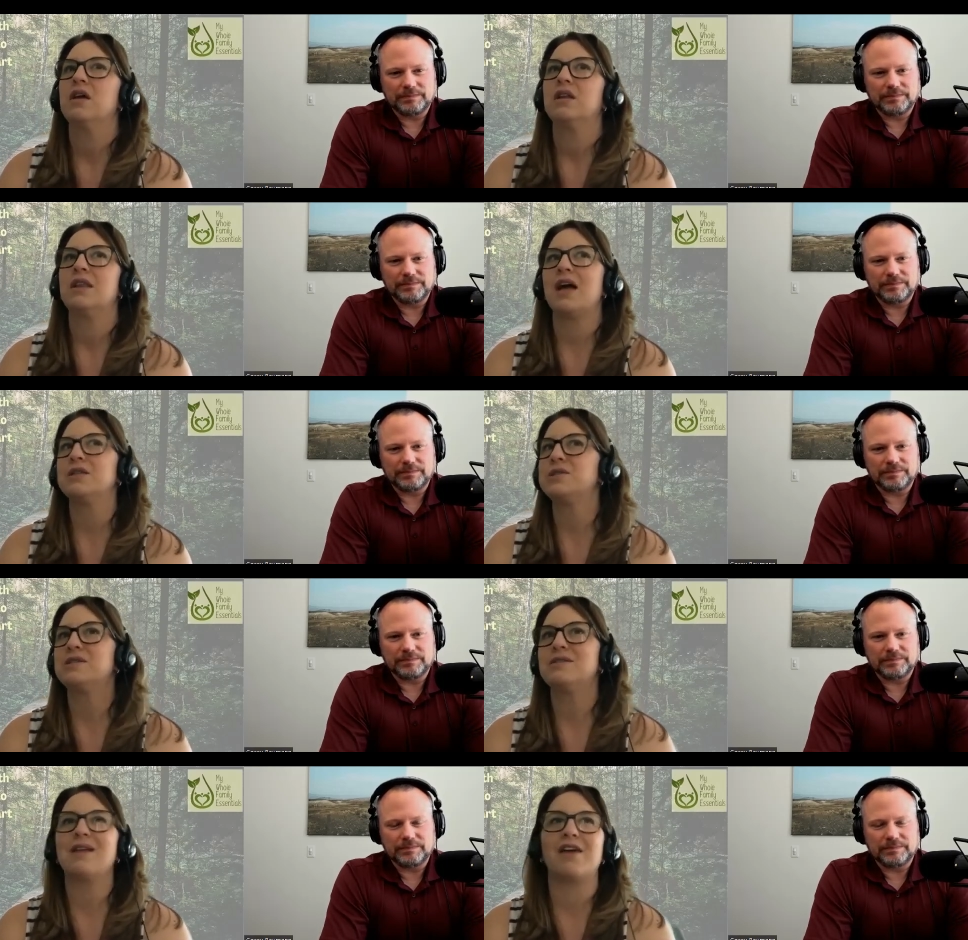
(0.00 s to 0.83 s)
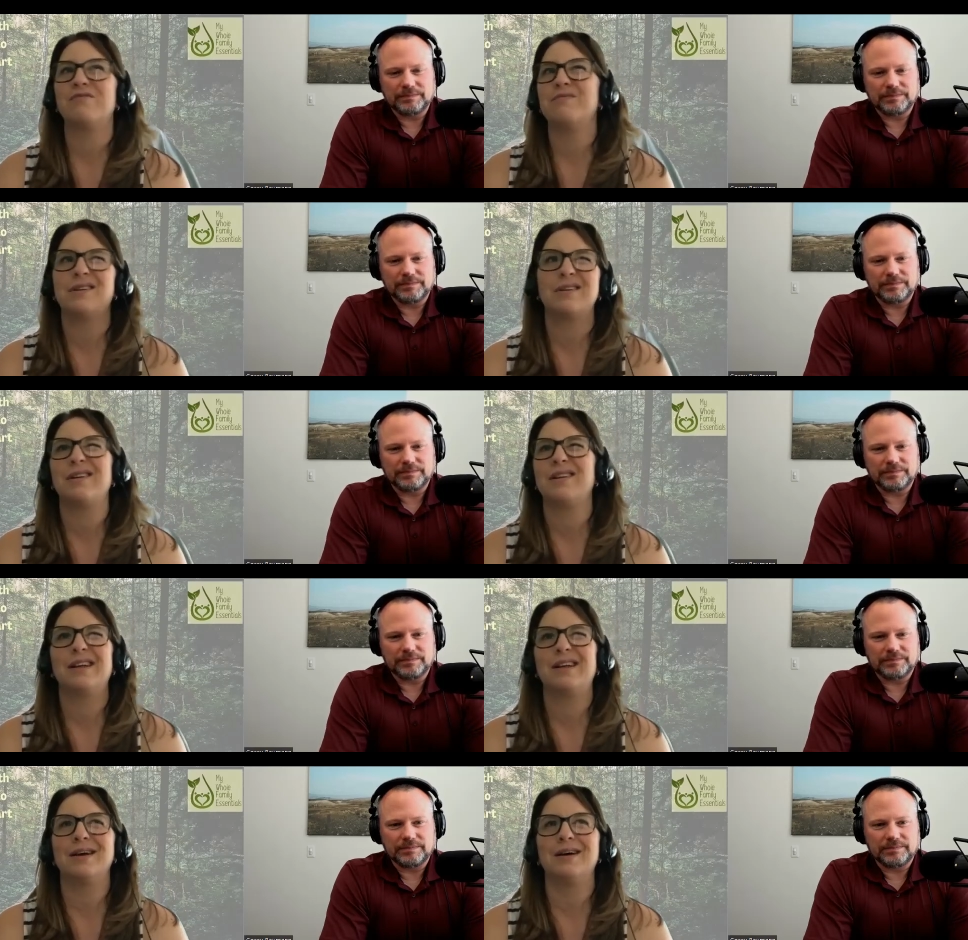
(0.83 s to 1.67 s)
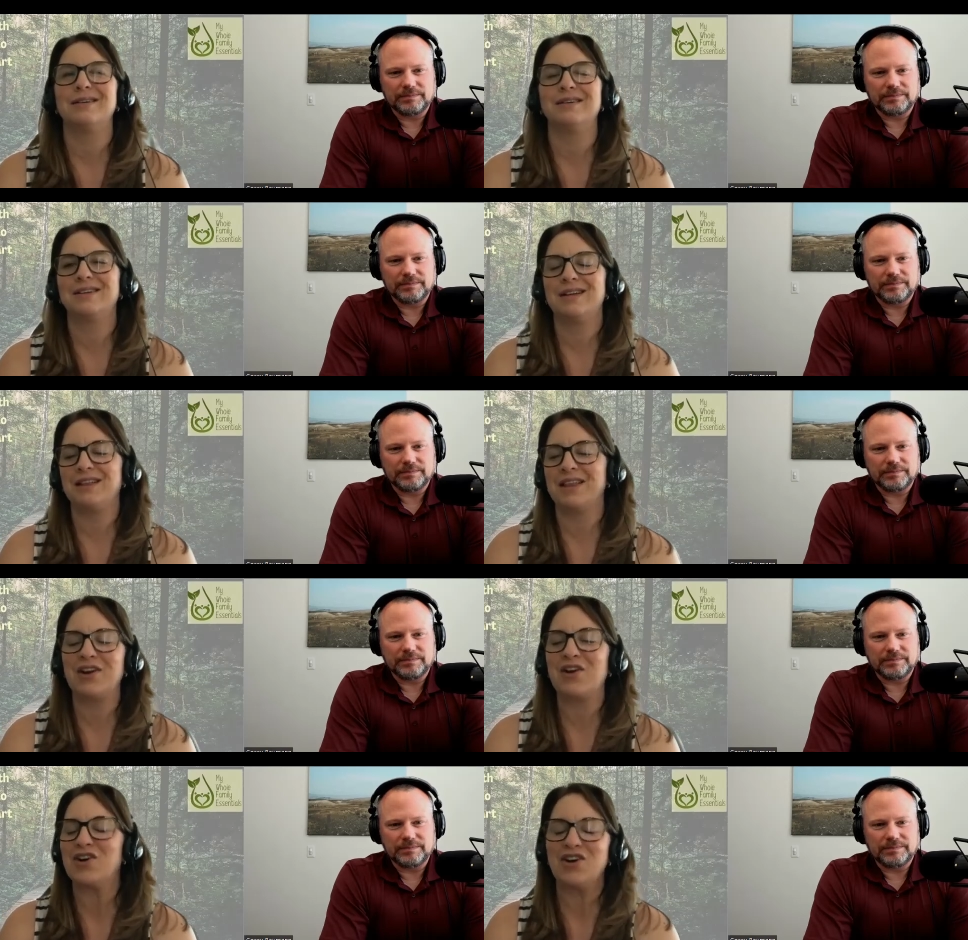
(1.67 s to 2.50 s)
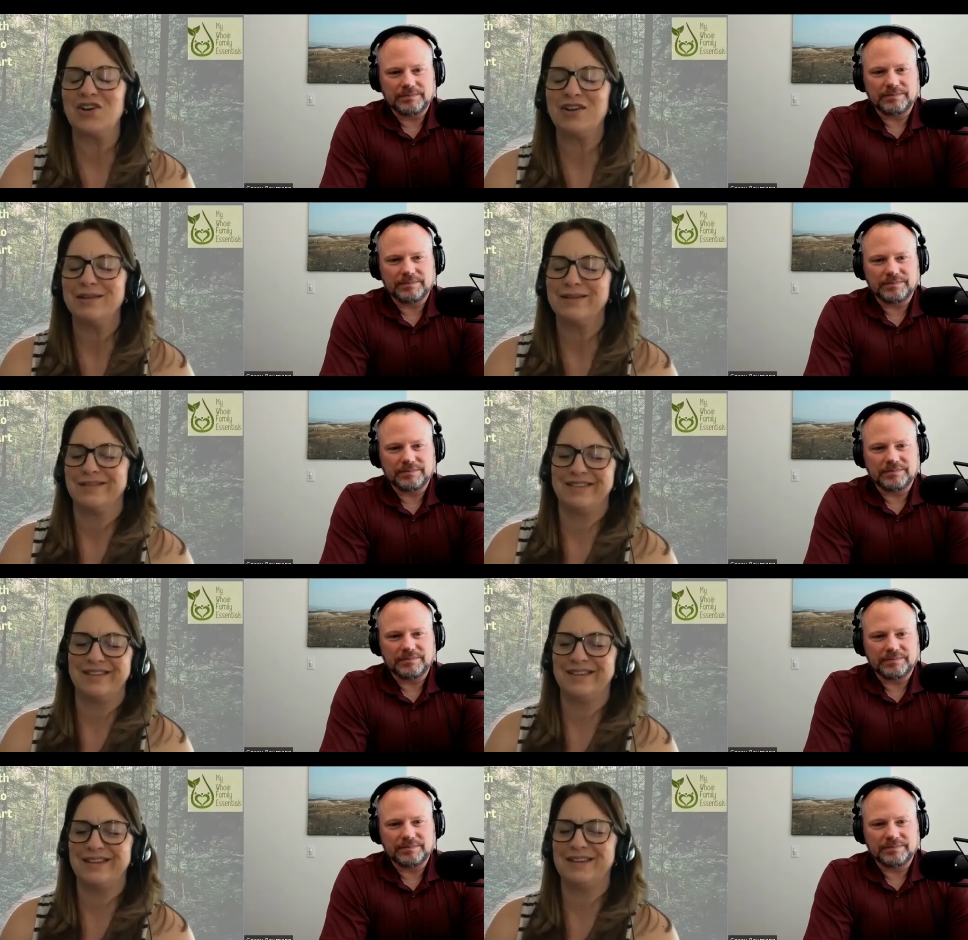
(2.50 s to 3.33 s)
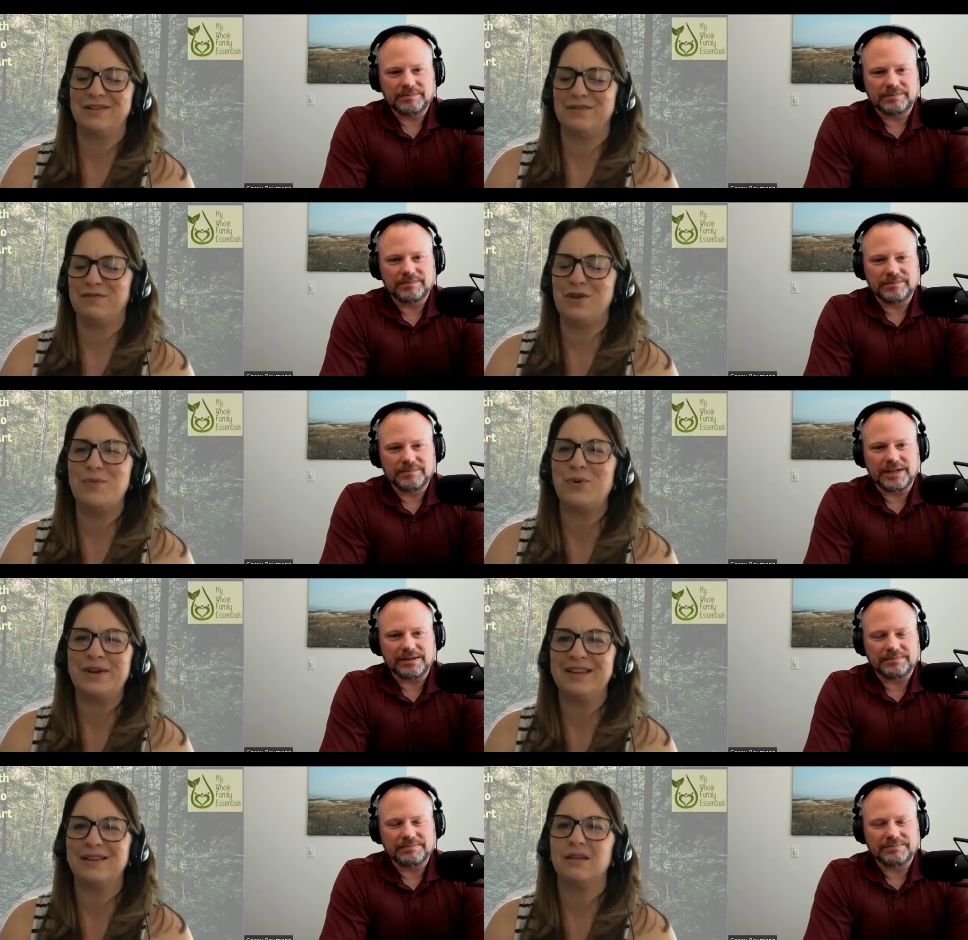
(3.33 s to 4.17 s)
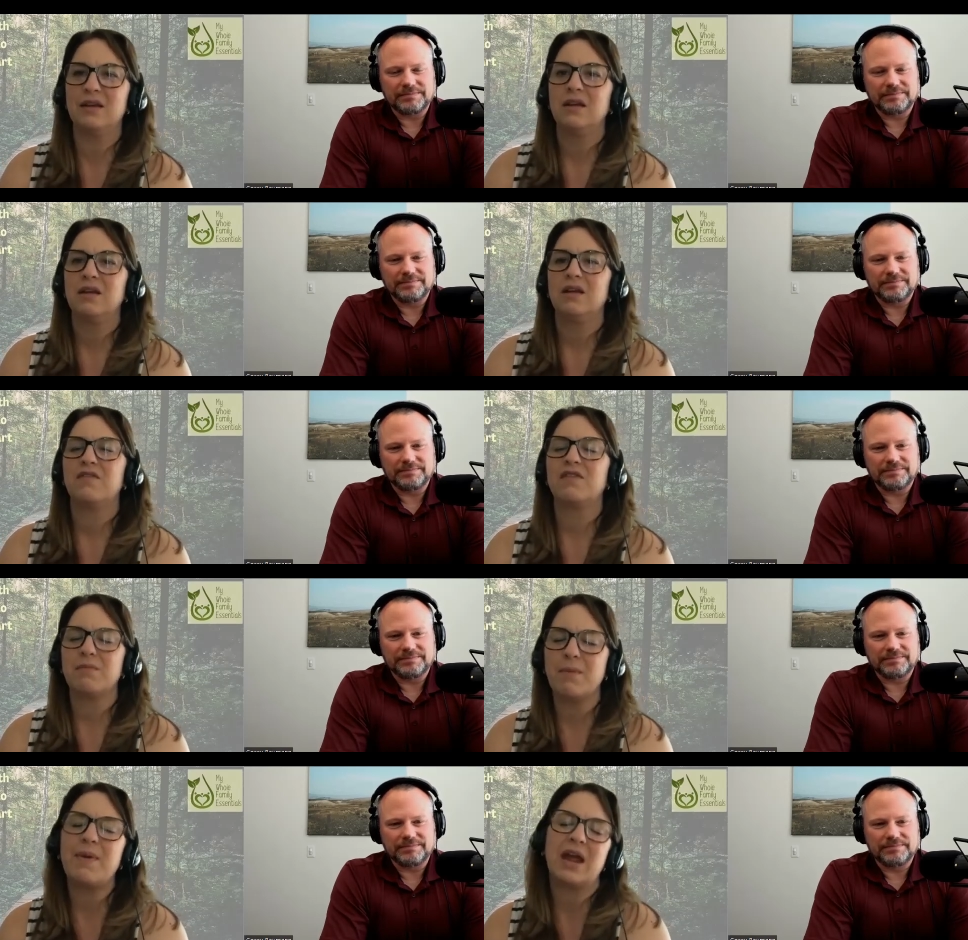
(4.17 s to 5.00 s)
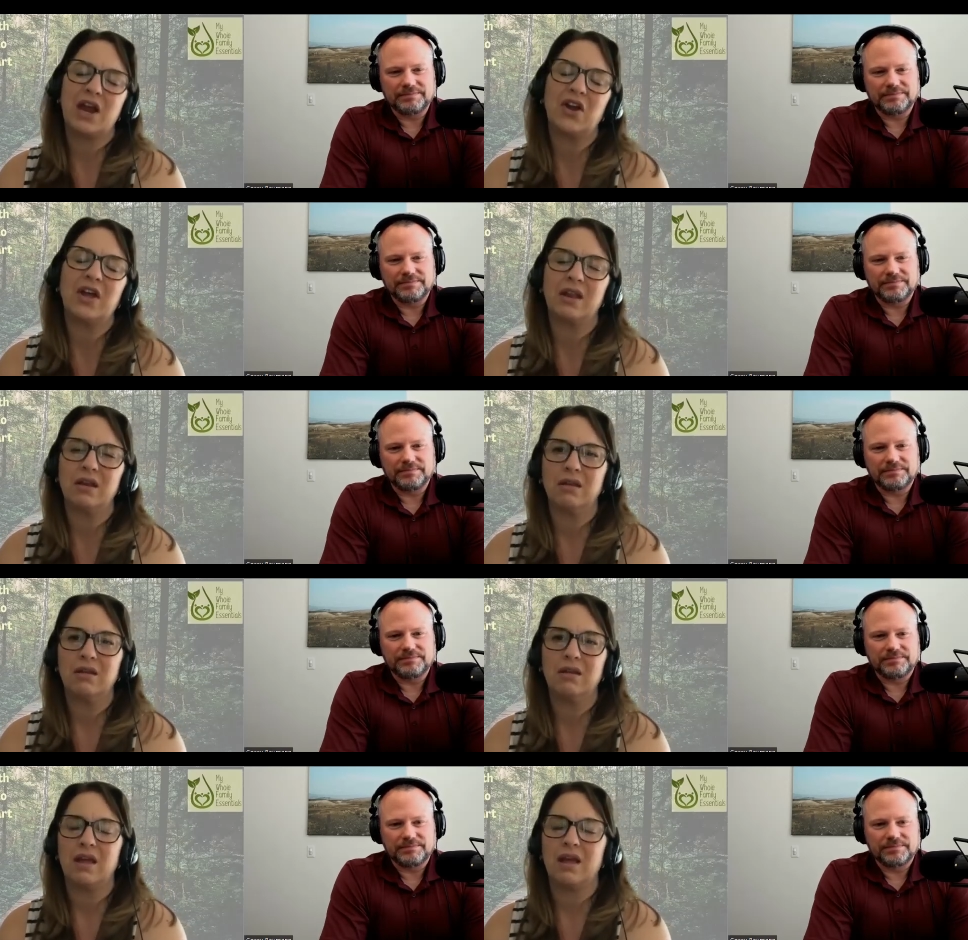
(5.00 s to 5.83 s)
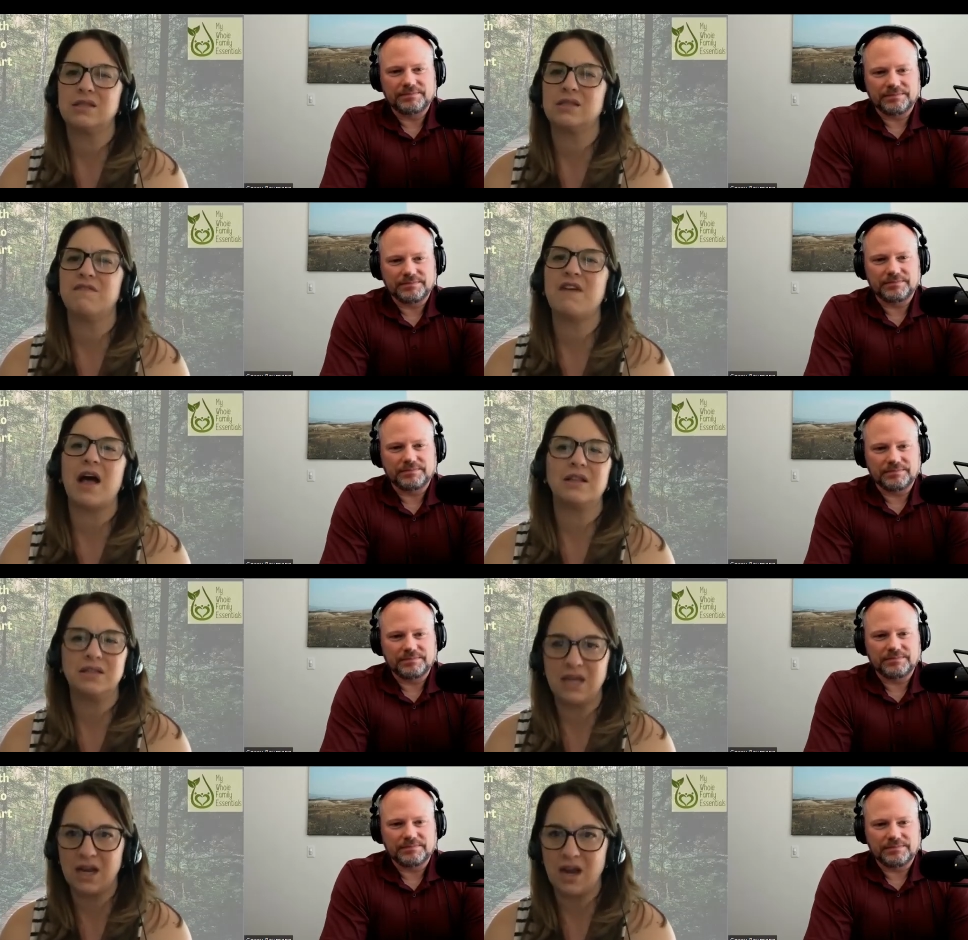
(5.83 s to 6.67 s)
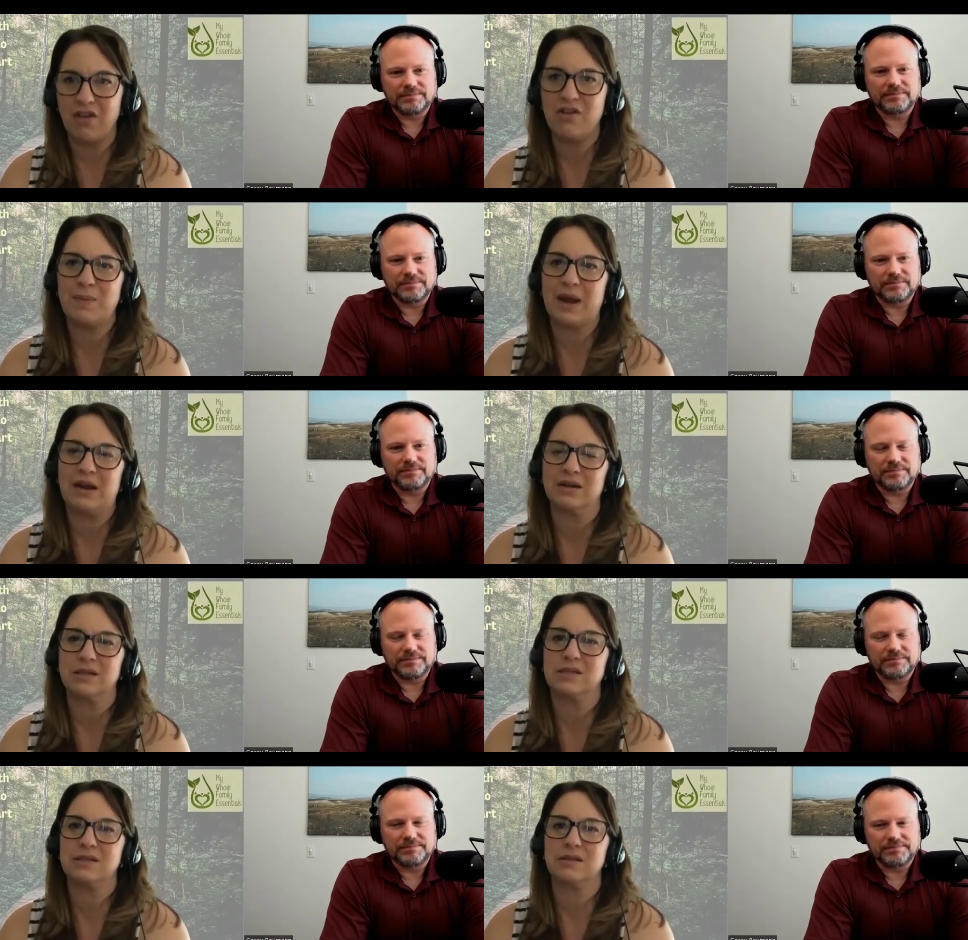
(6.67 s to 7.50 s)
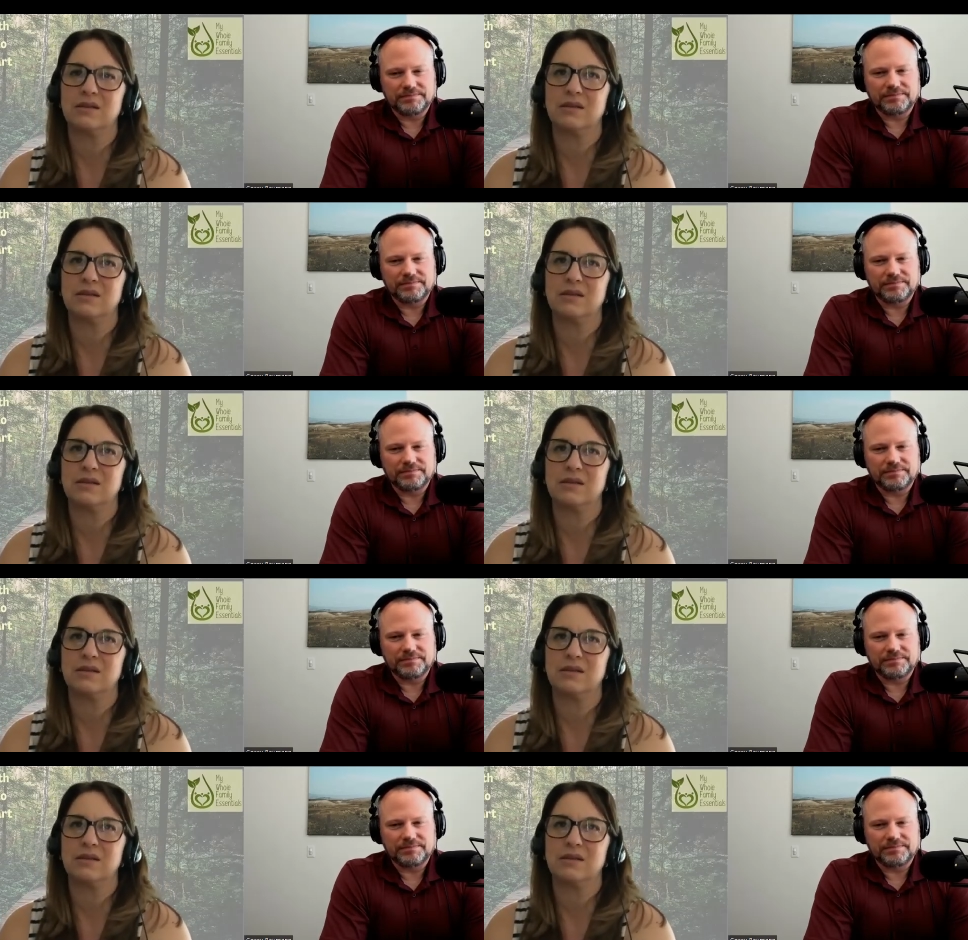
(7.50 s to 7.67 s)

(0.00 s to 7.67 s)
Speaker 1: not not from a, clinical viewpoint, yeah. from a parent to validate other parents'